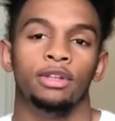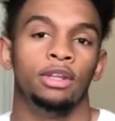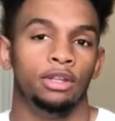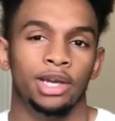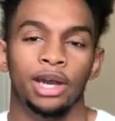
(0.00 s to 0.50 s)
And
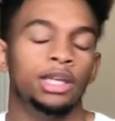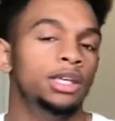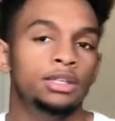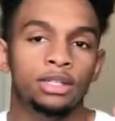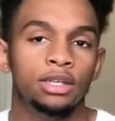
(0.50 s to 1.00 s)
then you got
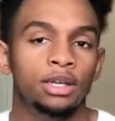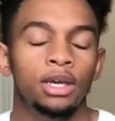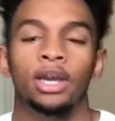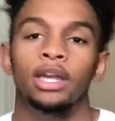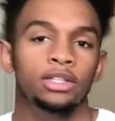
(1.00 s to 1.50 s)
Yeezy
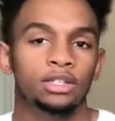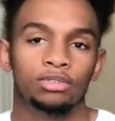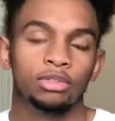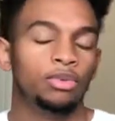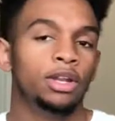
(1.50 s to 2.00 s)
and
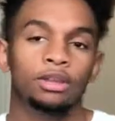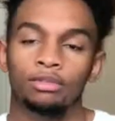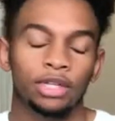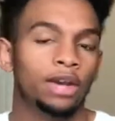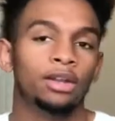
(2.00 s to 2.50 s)
just really,
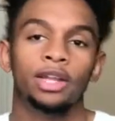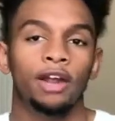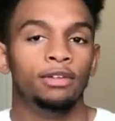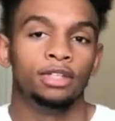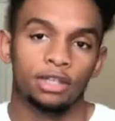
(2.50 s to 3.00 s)
literally
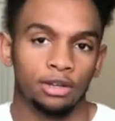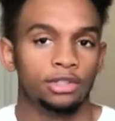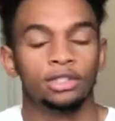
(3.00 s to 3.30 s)
everything else.